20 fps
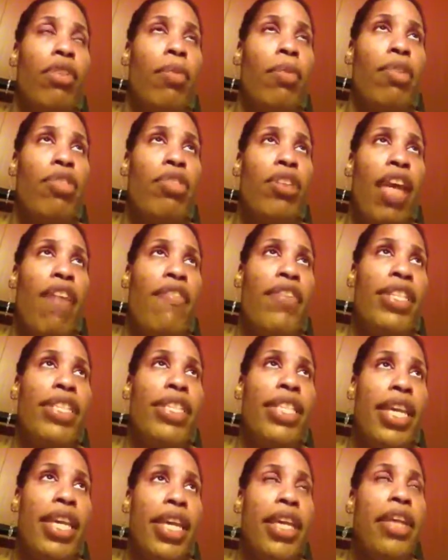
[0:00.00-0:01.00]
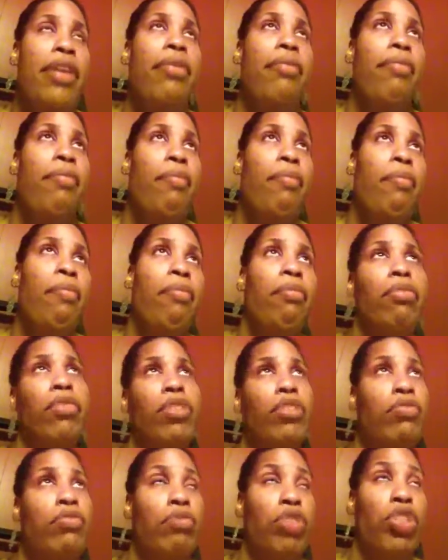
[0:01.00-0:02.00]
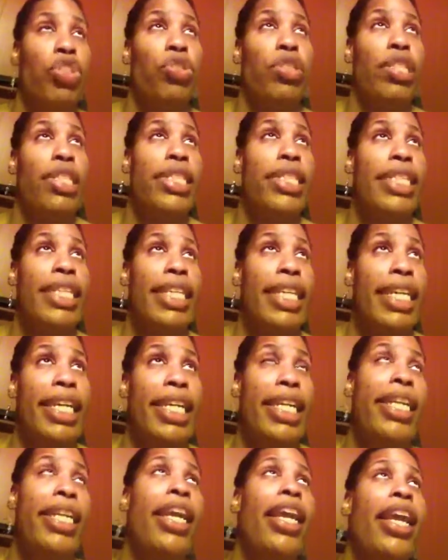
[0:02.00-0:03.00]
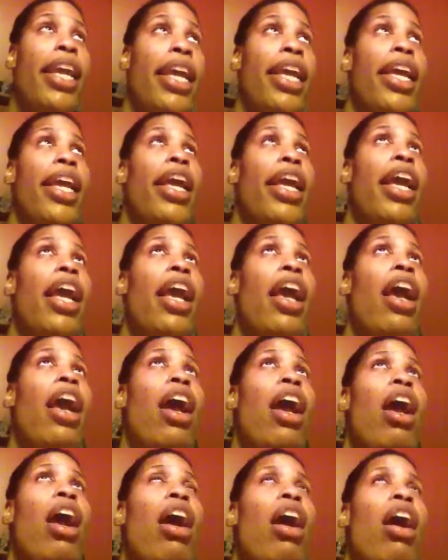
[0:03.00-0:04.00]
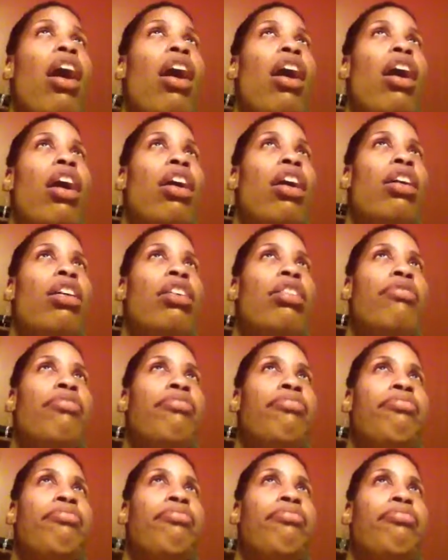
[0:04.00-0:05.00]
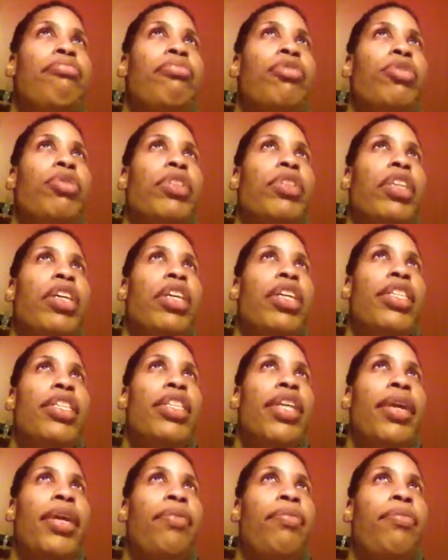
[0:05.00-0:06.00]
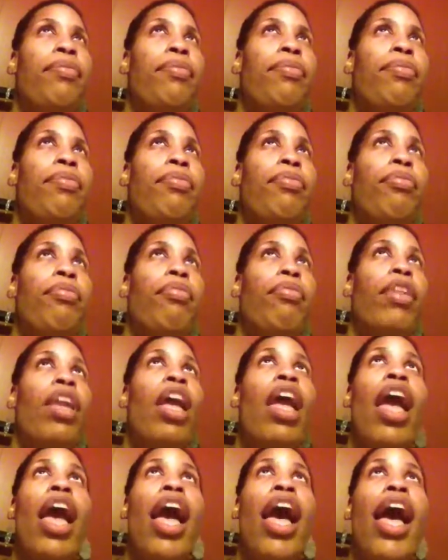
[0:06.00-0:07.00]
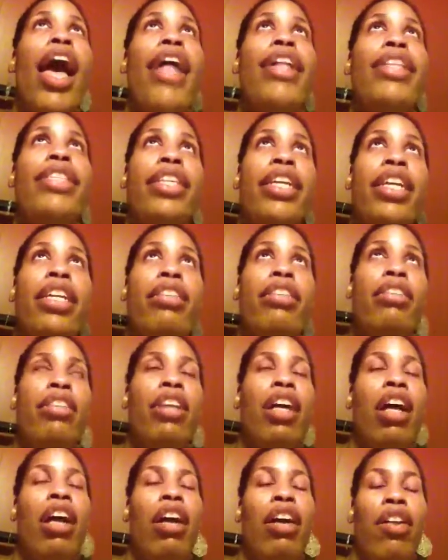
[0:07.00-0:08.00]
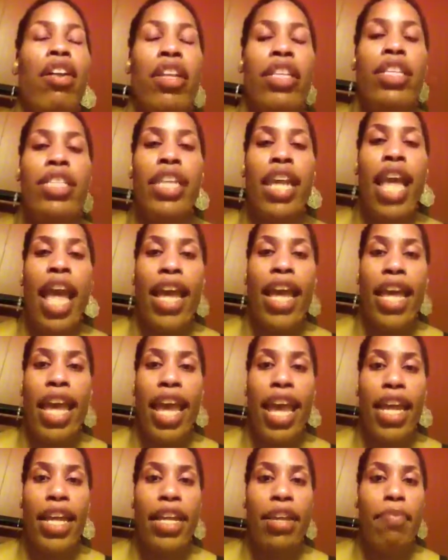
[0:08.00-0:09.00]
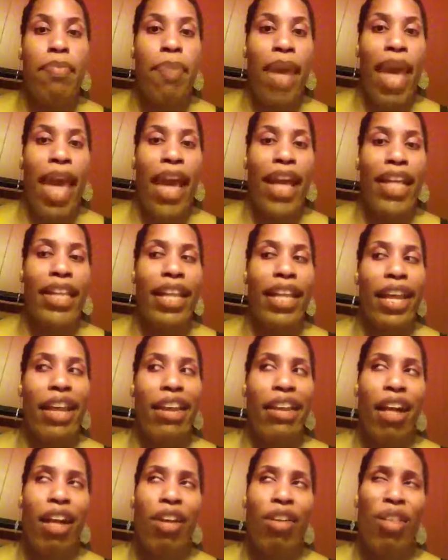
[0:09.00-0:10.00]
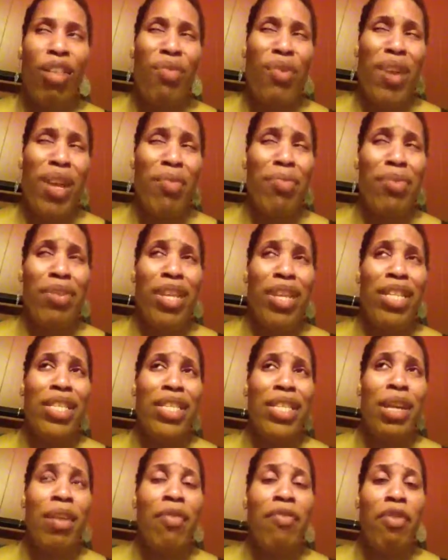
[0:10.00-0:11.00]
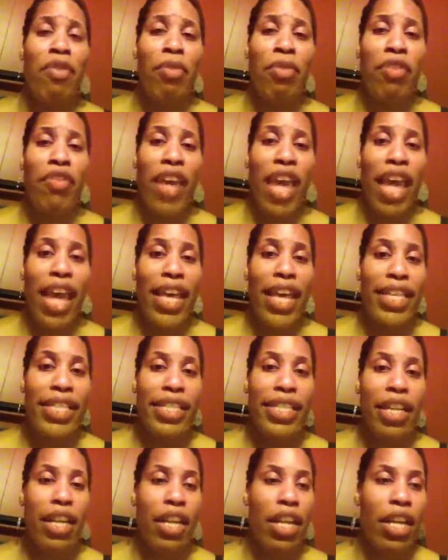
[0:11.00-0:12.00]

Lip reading: also having tea, juice and tea. What was I gonna say? I did honestly. I gained back like all the weight plus some from the fast,